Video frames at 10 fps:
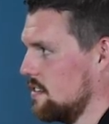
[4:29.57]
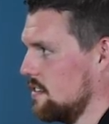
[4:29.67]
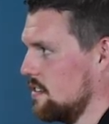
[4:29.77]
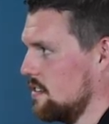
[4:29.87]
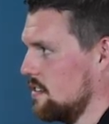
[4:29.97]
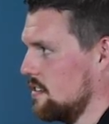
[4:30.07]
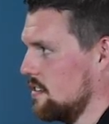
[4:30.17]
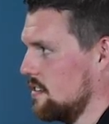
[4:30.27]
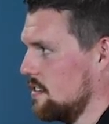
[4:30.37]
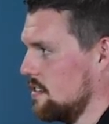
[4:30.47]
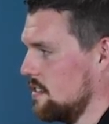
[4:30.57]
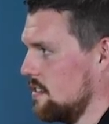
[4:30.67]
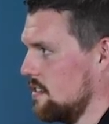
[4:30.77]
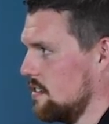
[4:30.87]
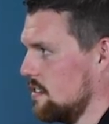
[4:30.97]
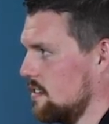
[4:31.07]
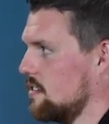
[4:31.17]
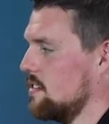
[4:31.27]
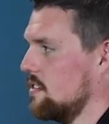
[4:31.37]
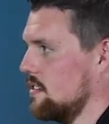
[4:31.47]

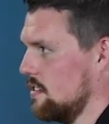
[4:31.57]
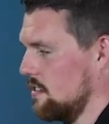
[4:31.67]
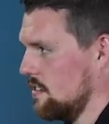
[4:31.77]
The person shown says nothing.